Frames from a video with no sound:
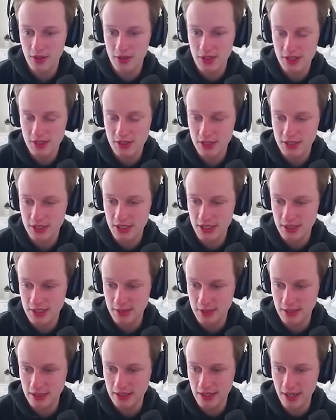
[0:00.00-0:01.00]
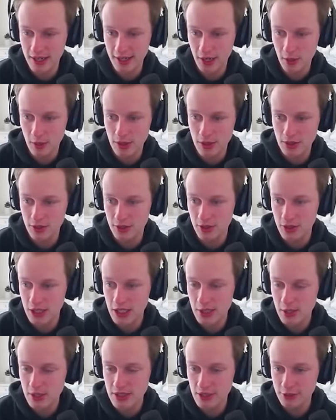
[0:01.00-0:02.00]
This looks like something Liger would do.
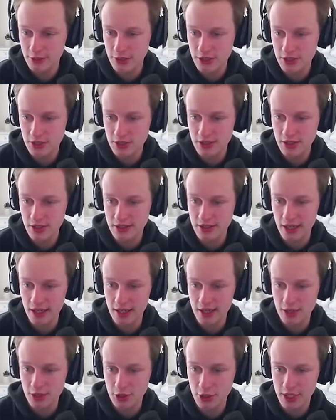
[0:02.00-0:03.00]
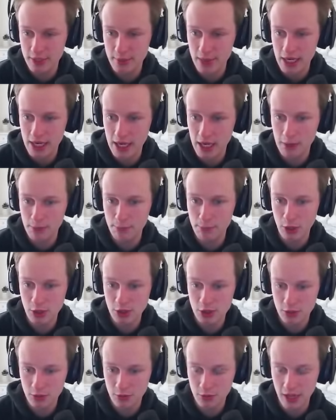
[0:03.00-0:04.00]
He would definitely just sit there and try to make a
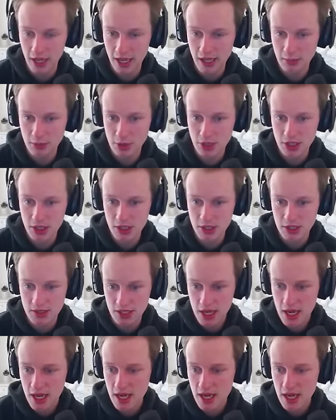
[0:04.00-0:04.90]
bunch of flying machines,